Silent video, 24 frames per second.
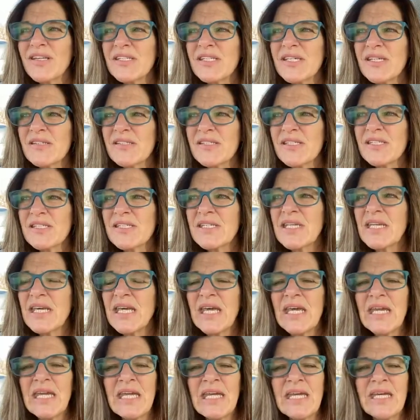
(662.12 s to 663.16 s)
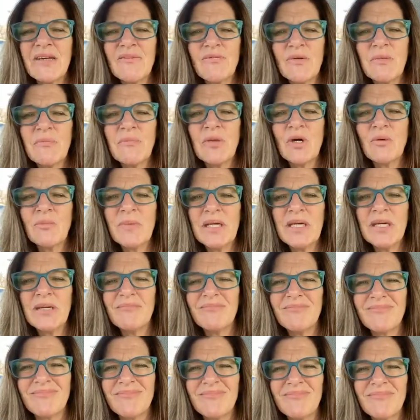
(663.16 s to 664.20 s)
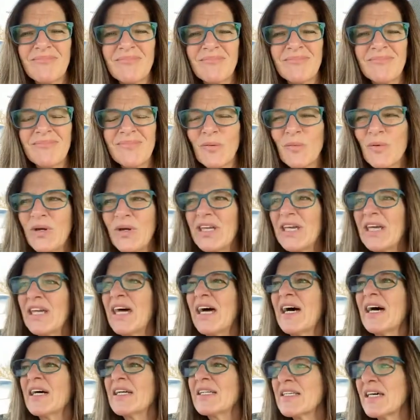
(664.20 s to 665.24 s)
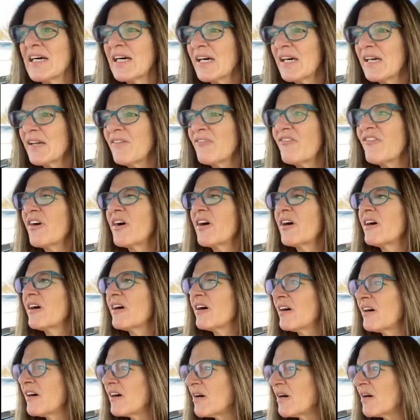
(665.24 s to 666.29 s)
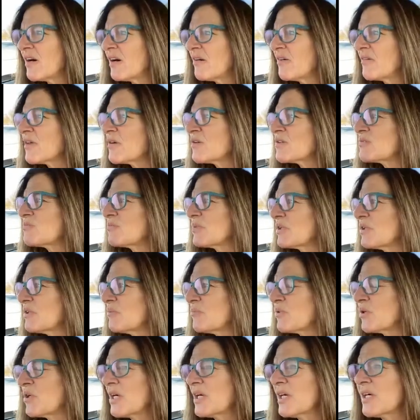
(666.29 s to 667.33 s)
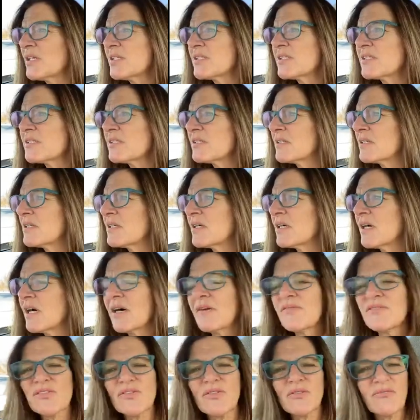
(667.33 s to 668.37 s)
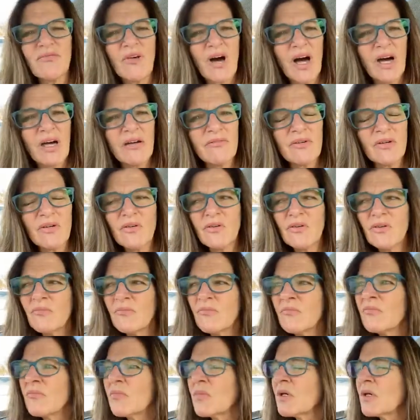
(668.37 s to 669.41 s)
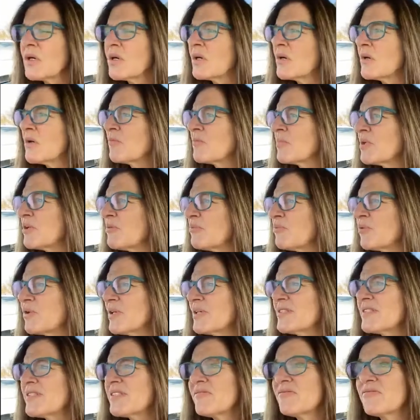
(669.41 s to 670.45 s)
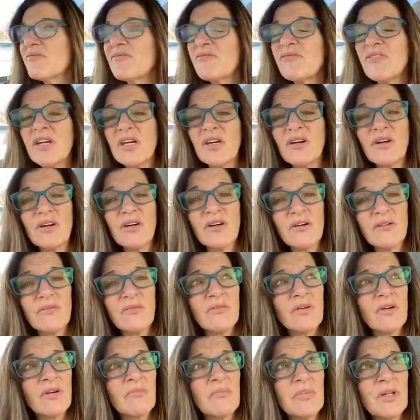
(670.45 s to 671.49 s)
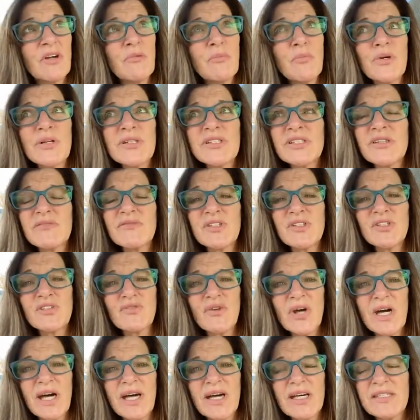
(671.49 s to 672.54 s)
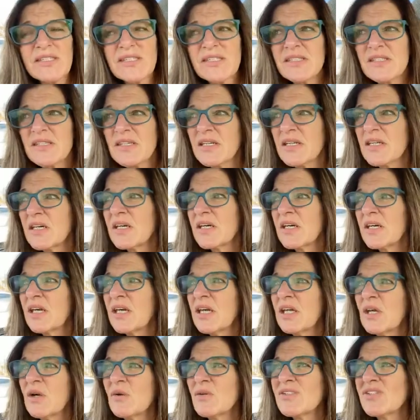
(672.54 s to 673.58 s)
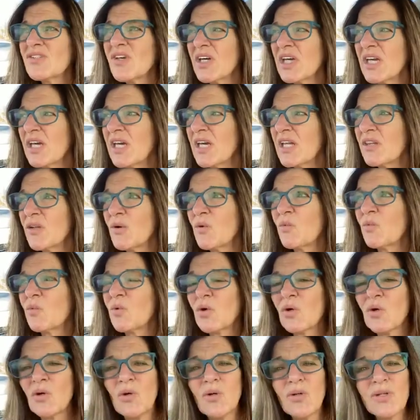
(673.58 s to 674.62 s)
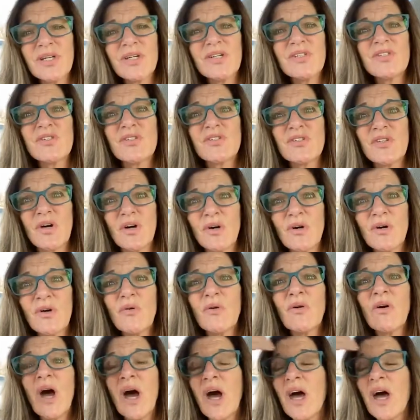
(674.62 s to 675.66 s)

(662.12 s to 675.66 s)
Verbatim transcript: tells us in any given moment. We can act out of those blueprints of survival, blueprints of fear, blueprints of stress. You know, it's like the world is so